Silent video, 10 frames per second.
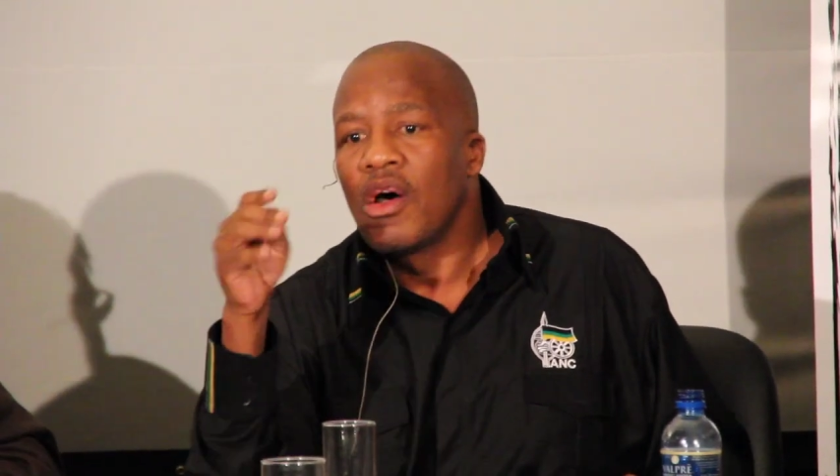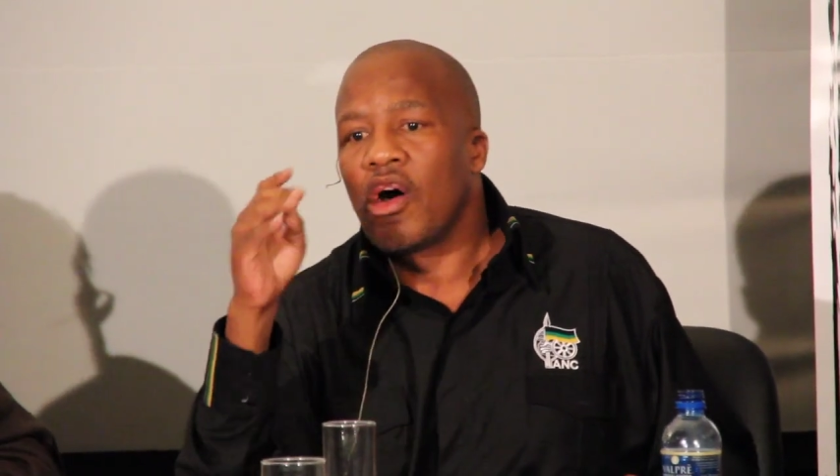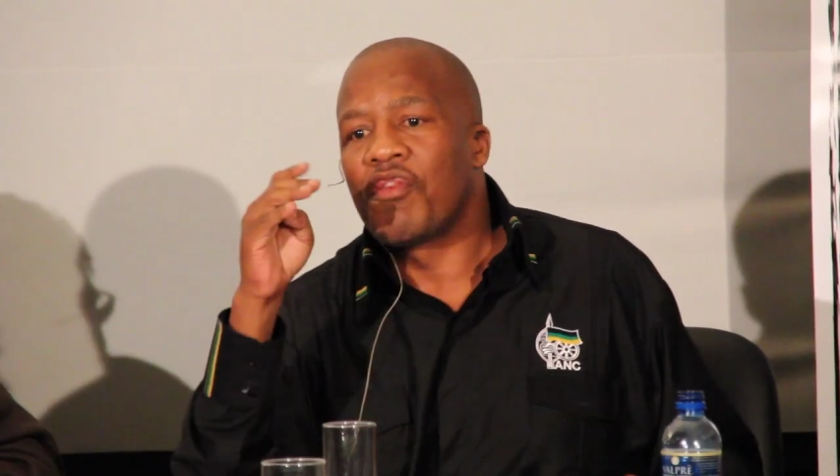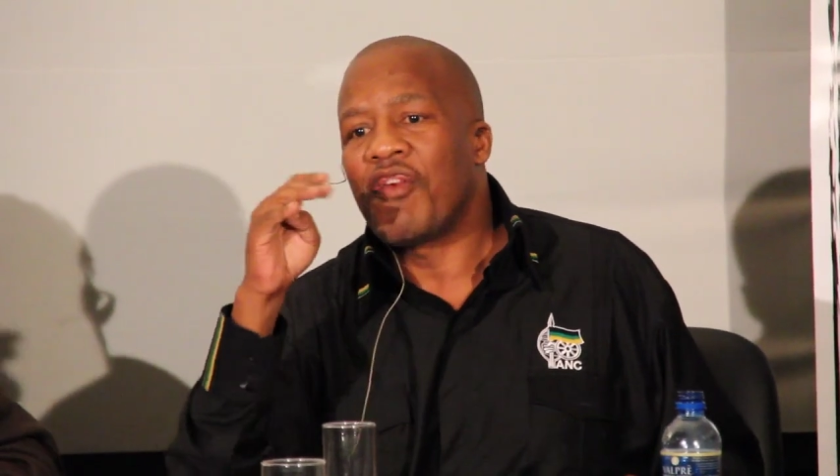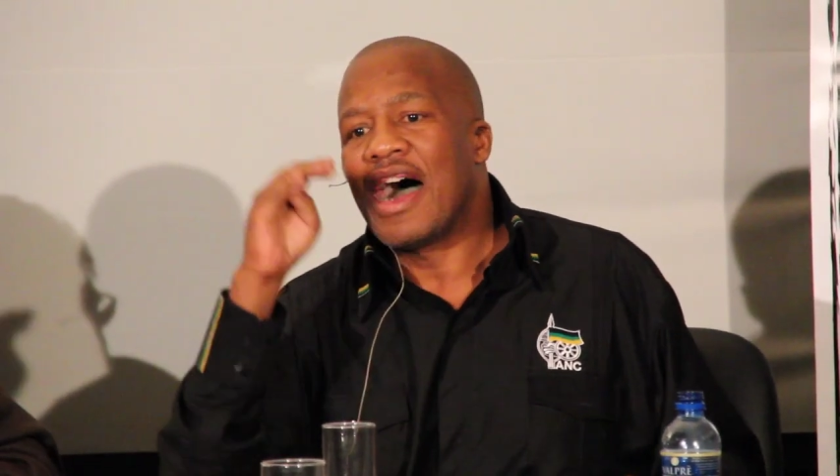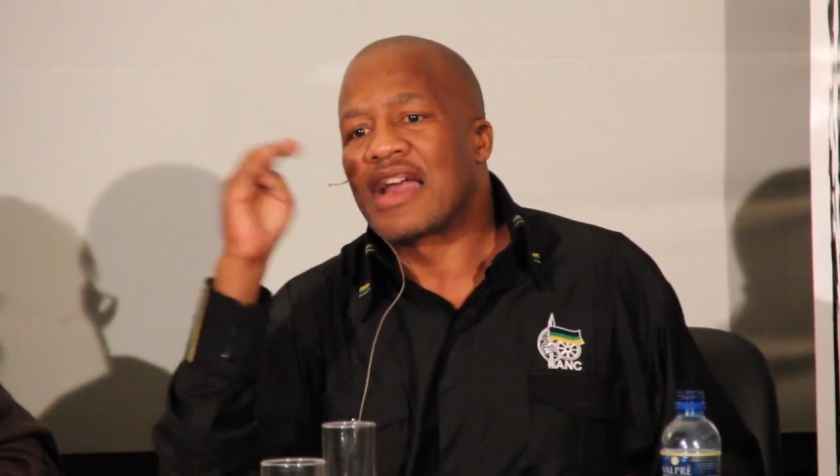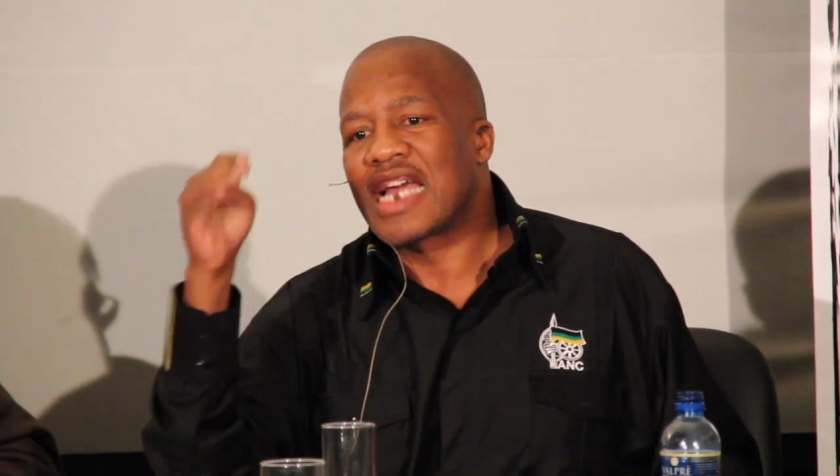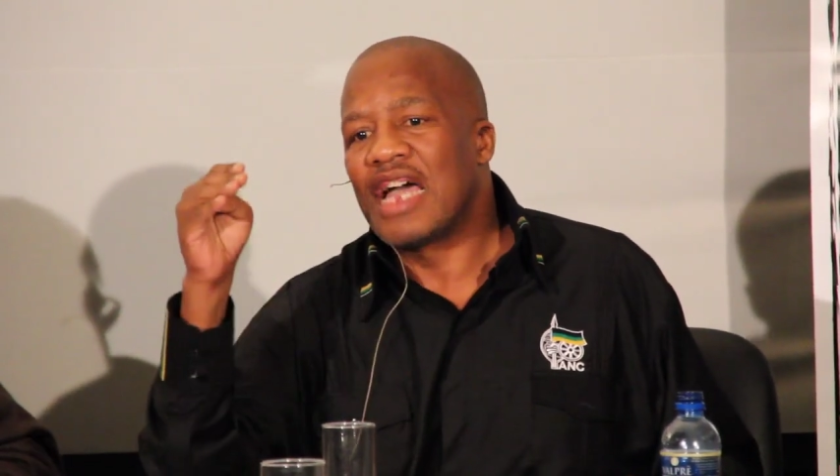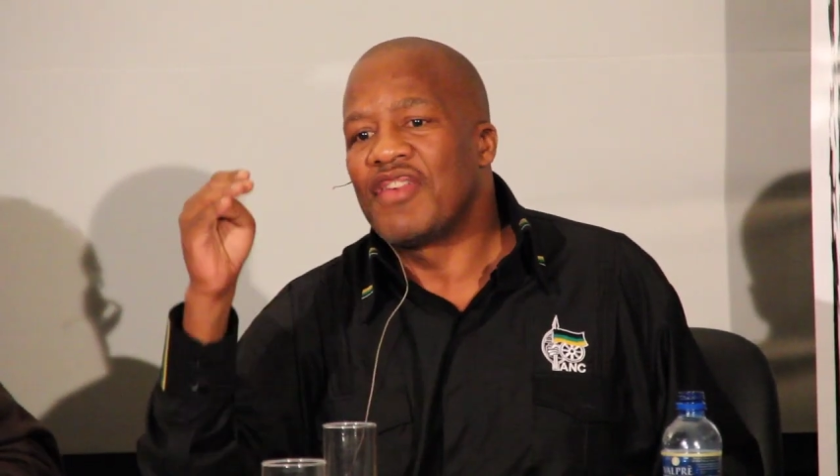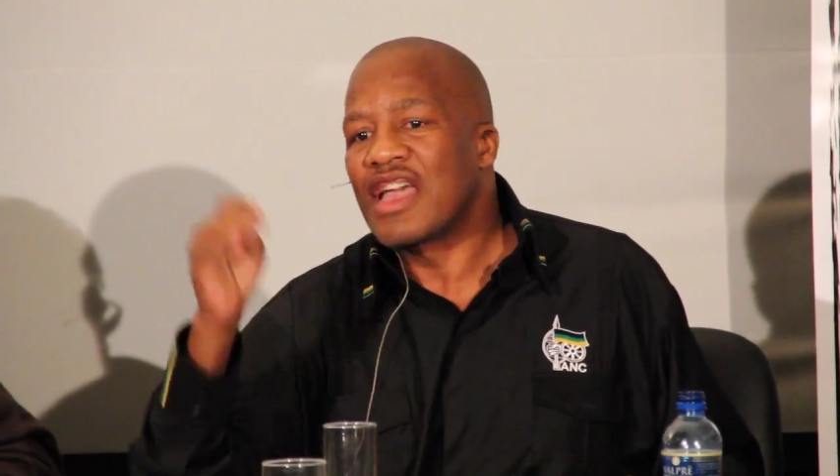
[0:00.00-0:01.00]
of
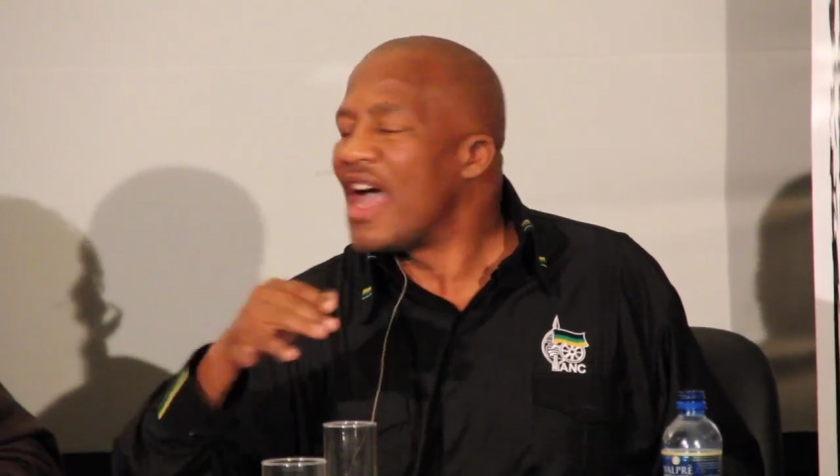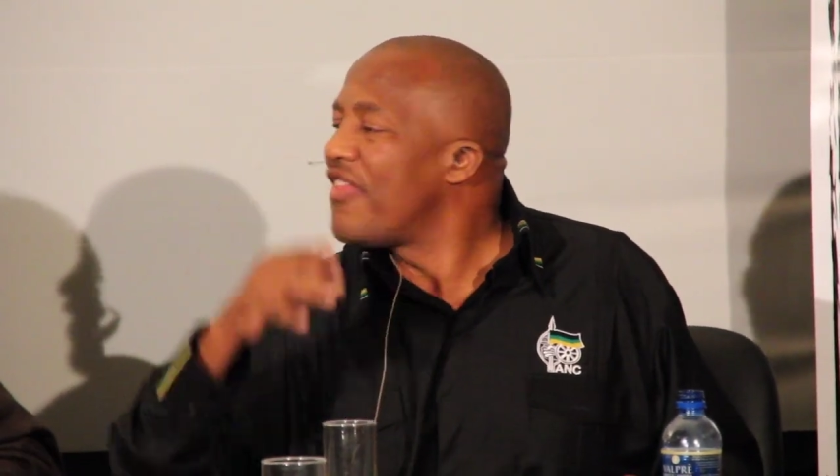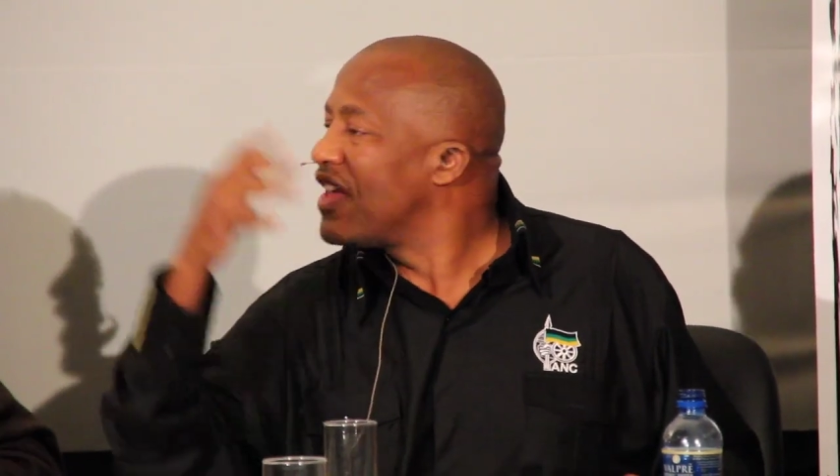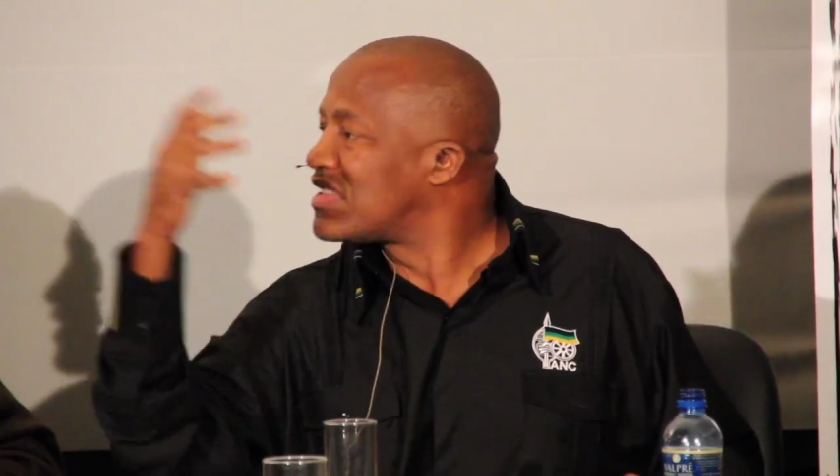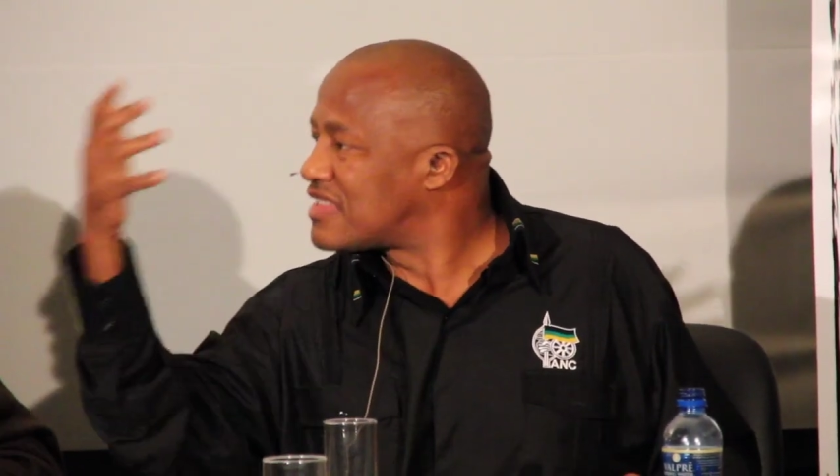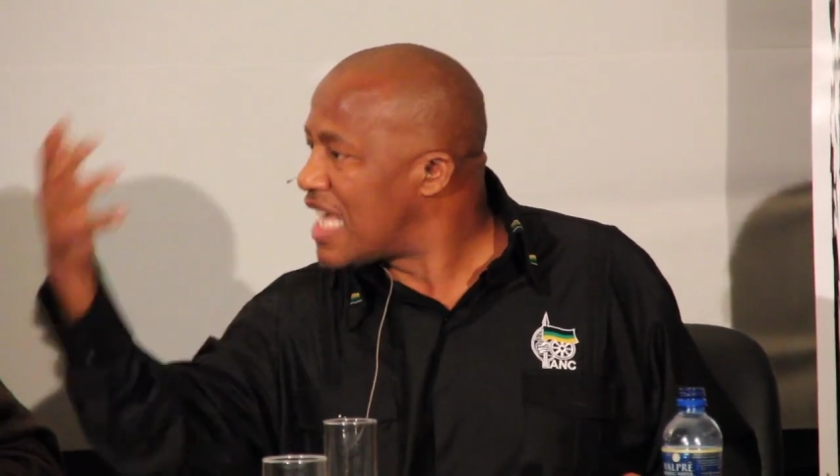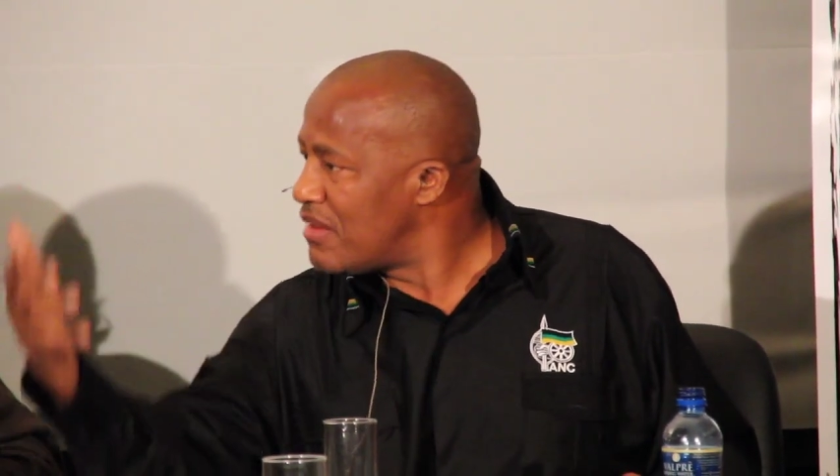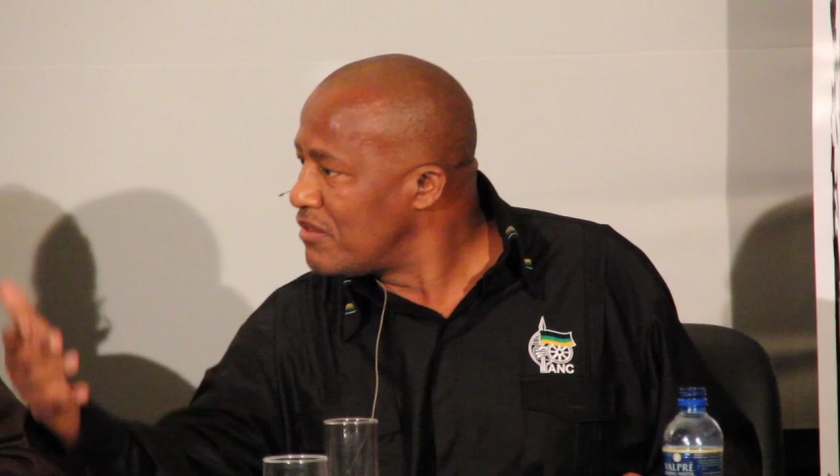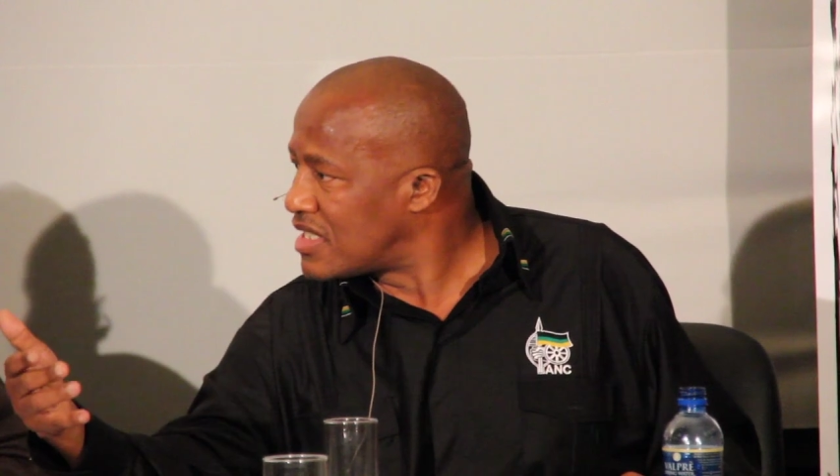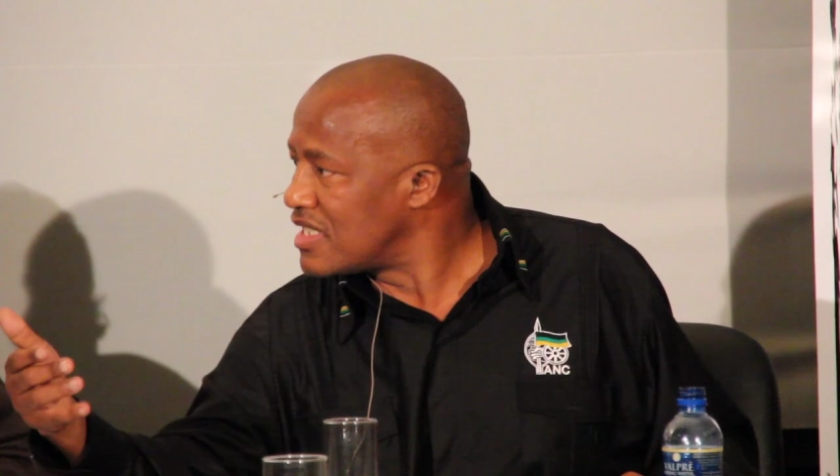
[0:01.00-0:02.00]
arriving at the
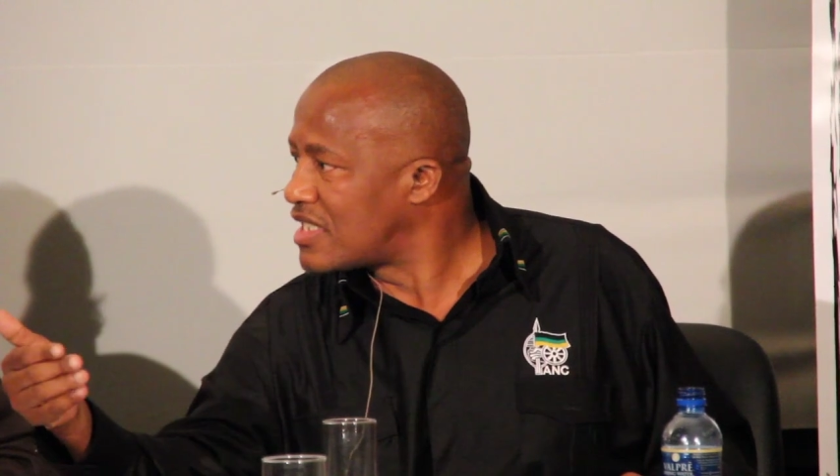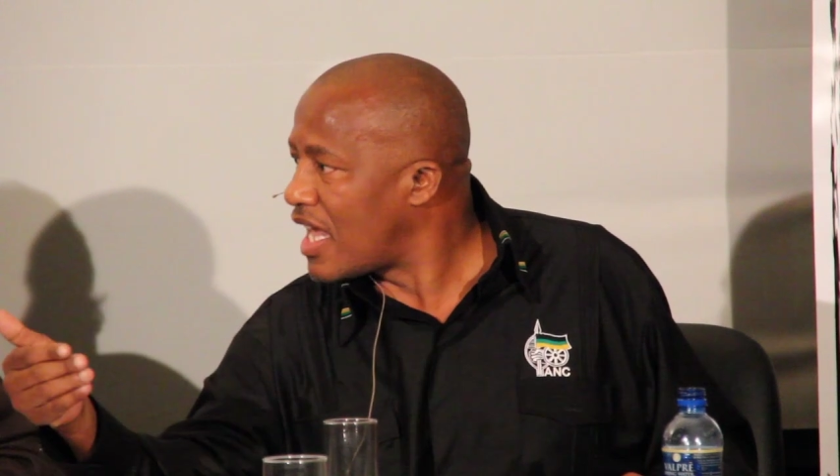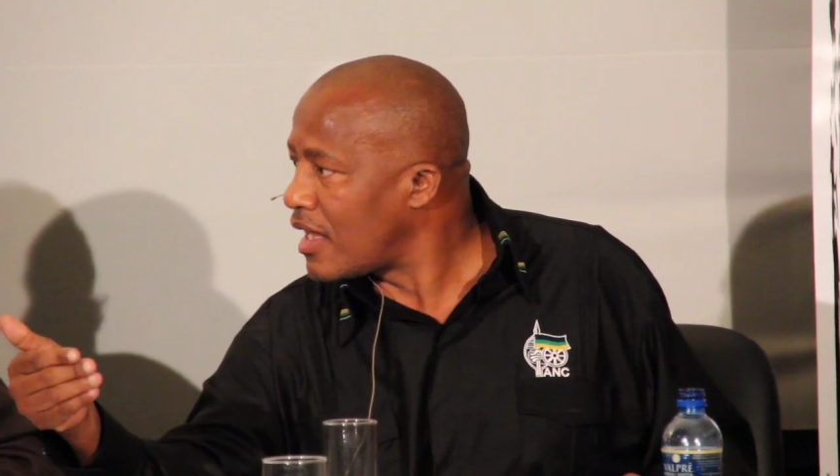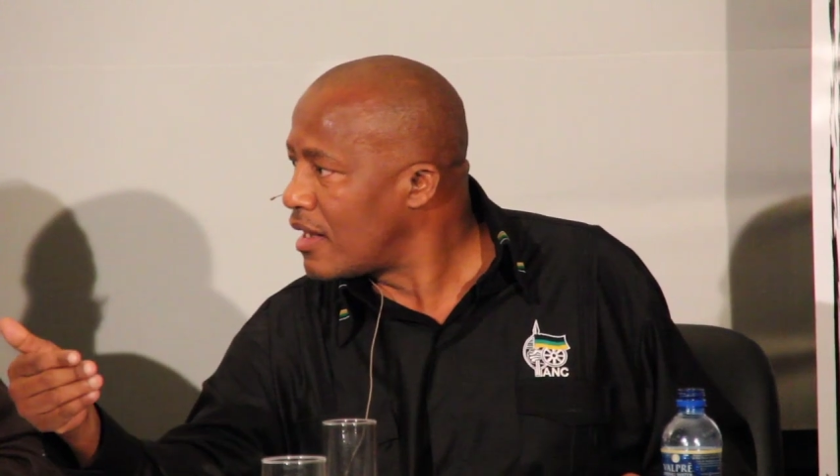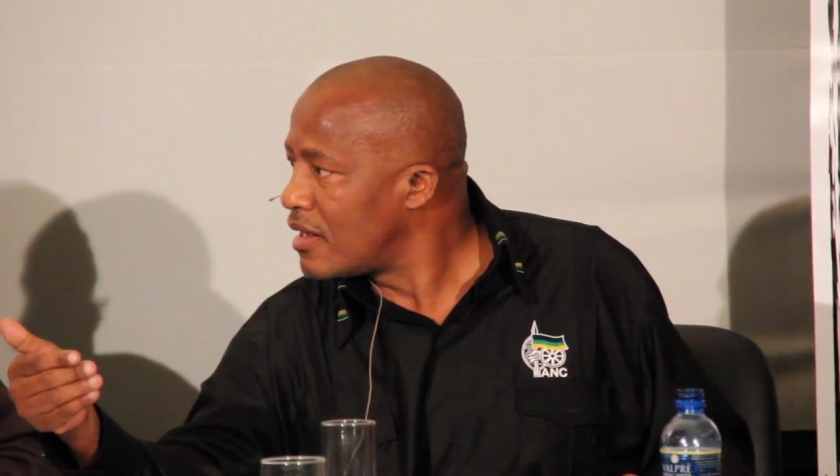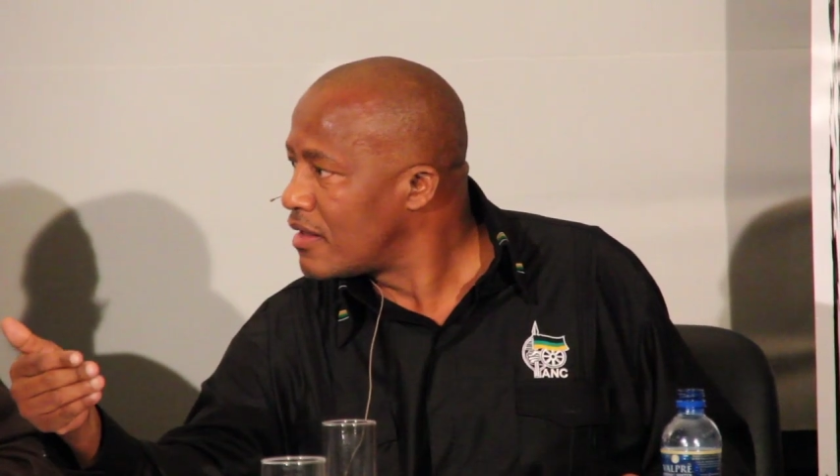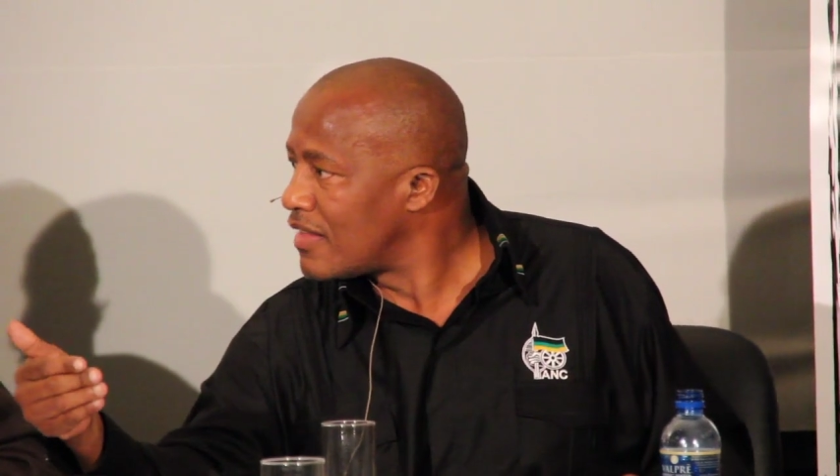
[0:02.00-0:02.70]
same detail